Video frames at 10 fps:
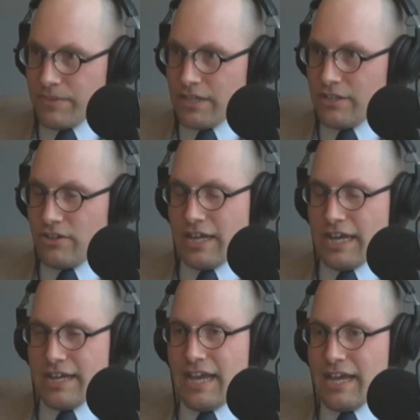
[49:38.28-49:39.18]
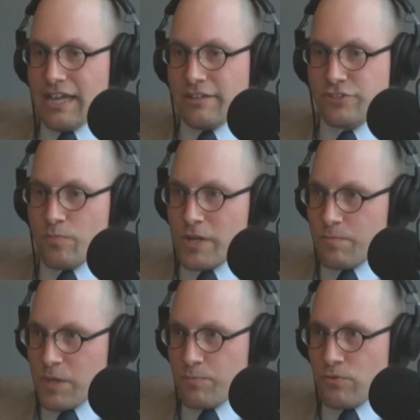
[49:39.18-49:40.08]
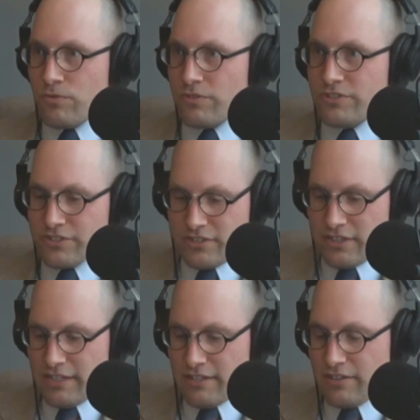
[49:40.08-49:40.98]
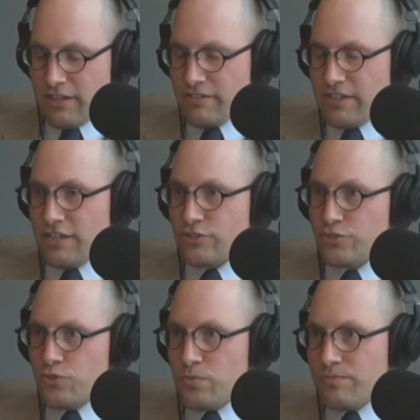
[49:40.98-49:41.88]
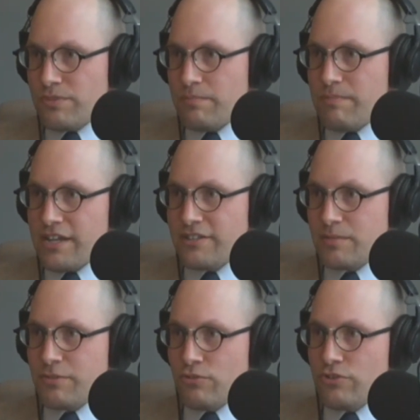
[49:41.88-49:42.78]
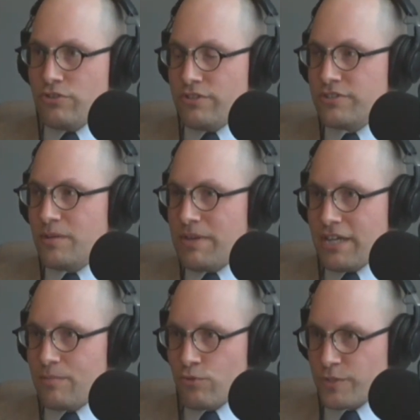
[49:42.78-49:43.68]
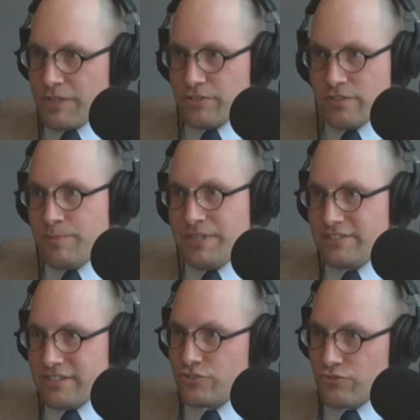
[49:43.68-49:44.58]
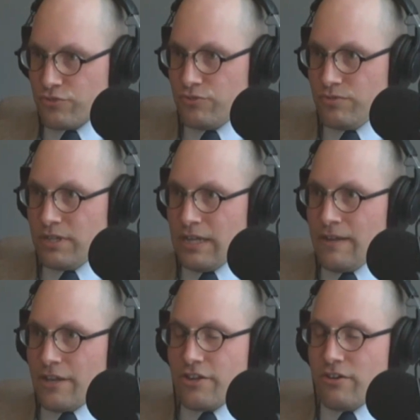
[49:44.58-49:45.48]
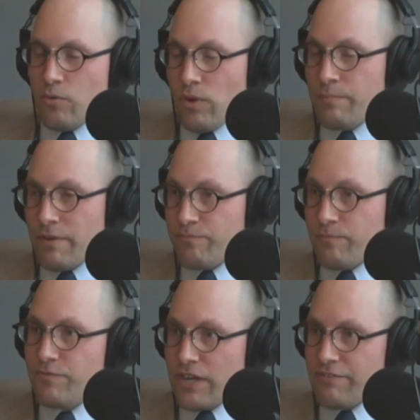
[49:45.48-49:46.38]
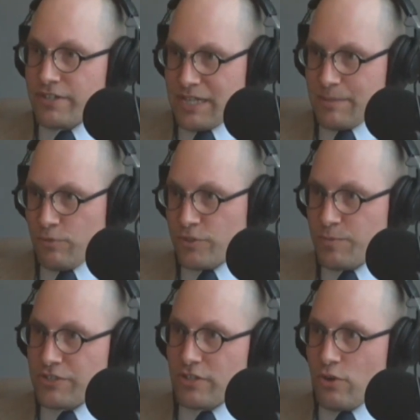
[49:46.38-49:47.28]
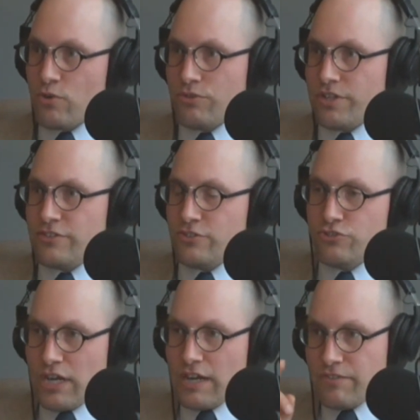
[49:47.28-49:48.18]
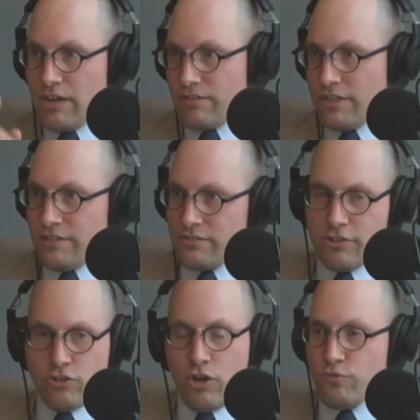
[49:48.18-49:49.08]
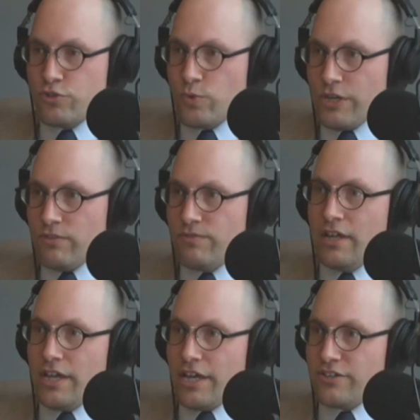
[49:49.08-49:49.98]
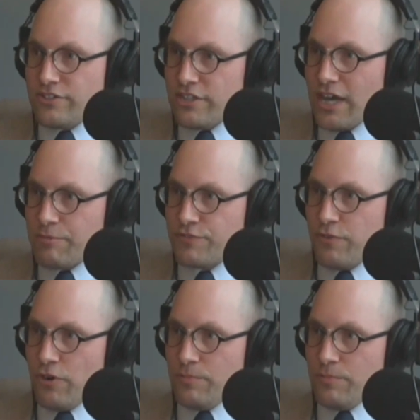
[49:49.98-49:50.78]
You know, so many people just, they assume that making something look good is going to make it more expensive, but that's not true. You know, my favorite example, especially locally, is you drive out and, you know, on Route 12 and you see the Amish farms.